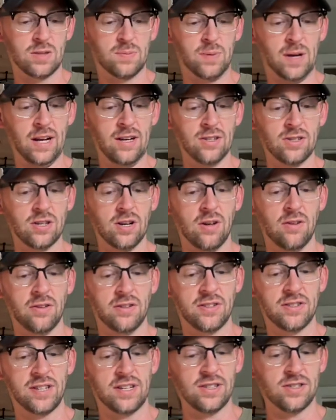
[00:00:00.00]
Spanish
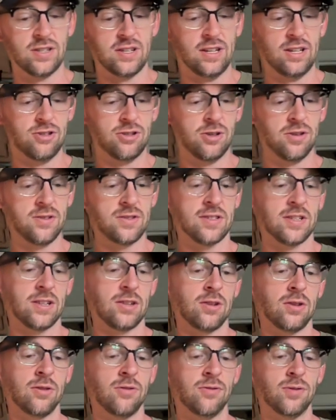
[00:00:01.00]
colonization
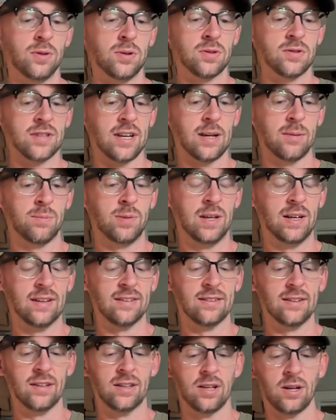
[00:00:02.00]
introducing new foods like
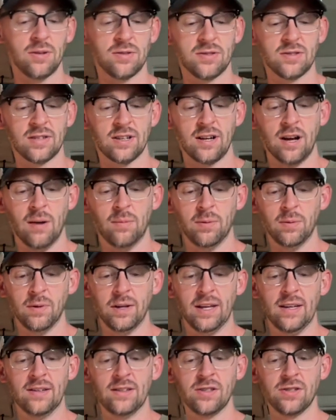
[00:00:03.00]
pigs and goats to
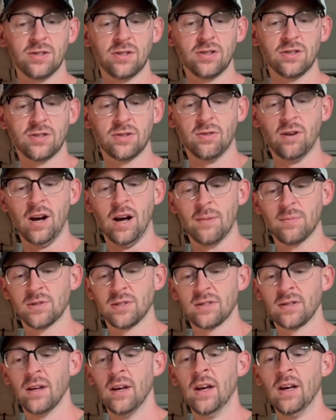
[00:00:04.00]
complement indigenous
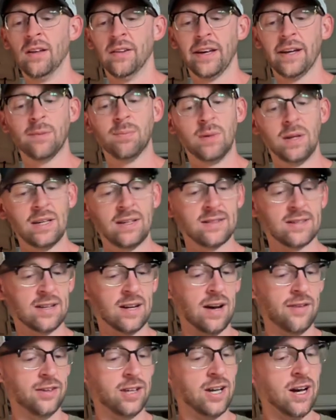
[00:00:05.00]
crops, like beans and
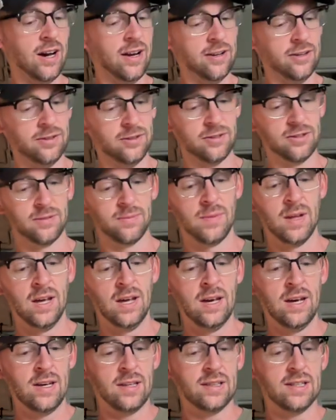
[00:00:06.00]
avocados.
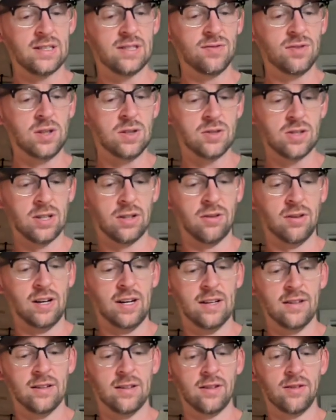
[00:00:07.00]
This fusion
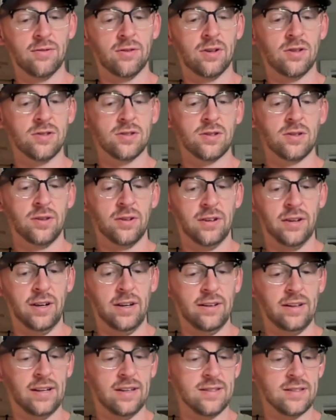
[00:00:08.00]
created the diverse
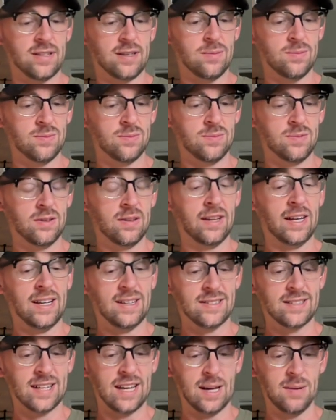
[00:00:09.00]
culinary
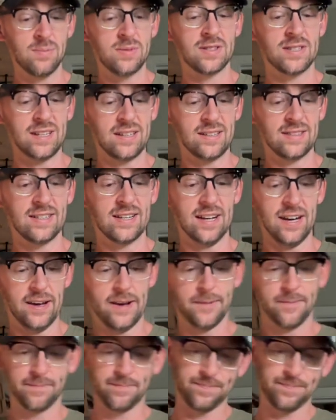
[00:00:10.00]
landscape seen today.